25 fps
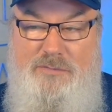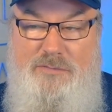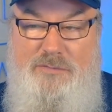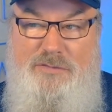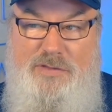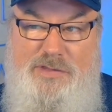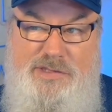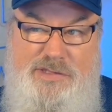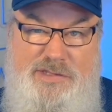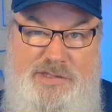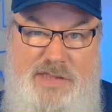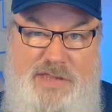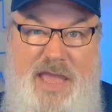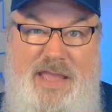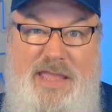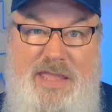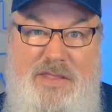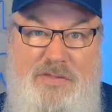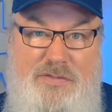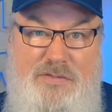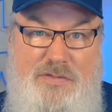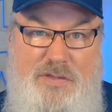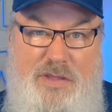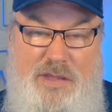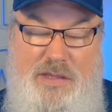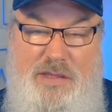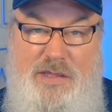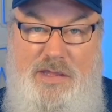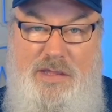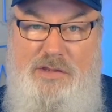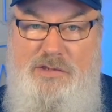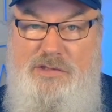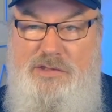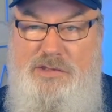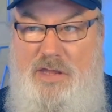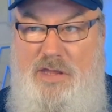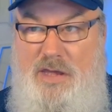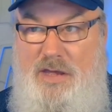The second thing
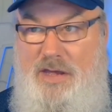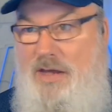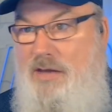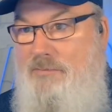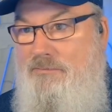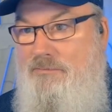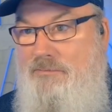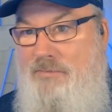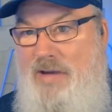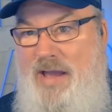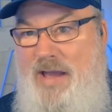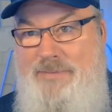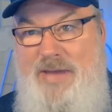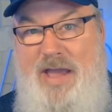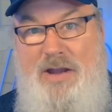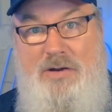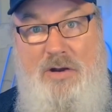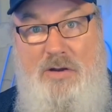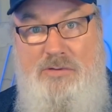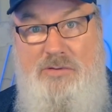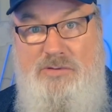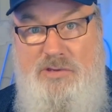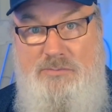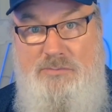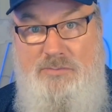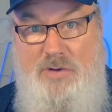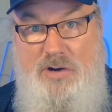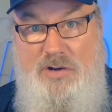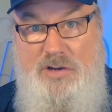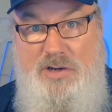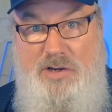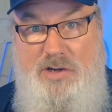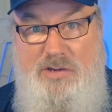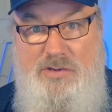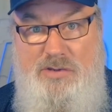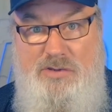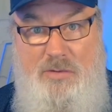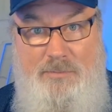is my background's in
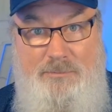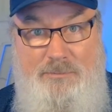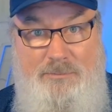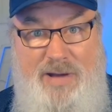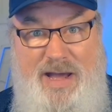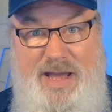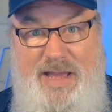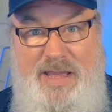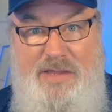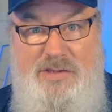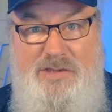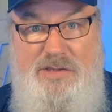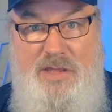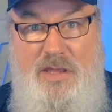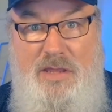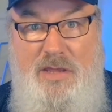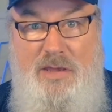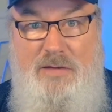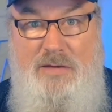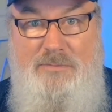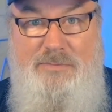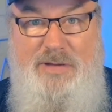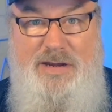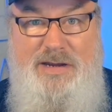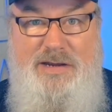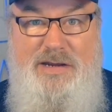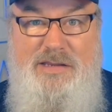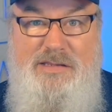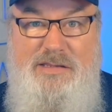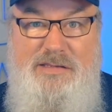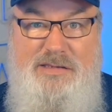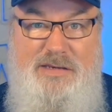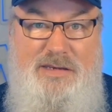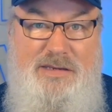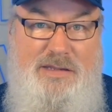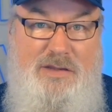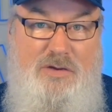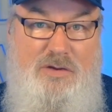marketing, so I'm biased, but it is
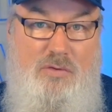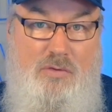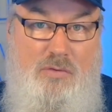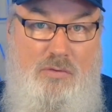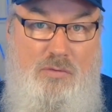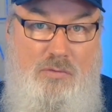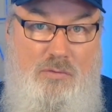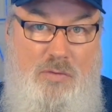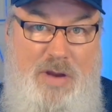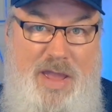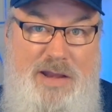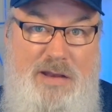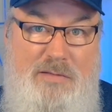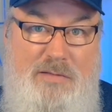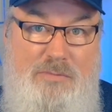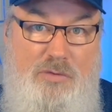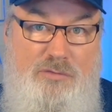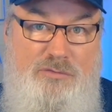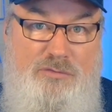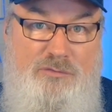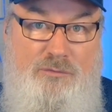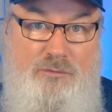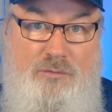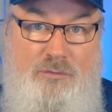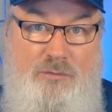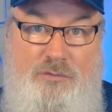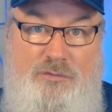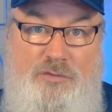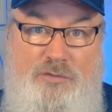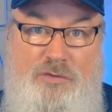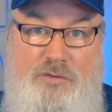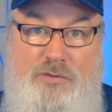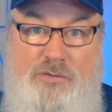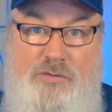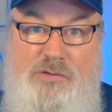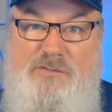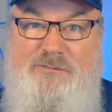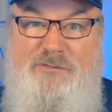an incredible tool to use for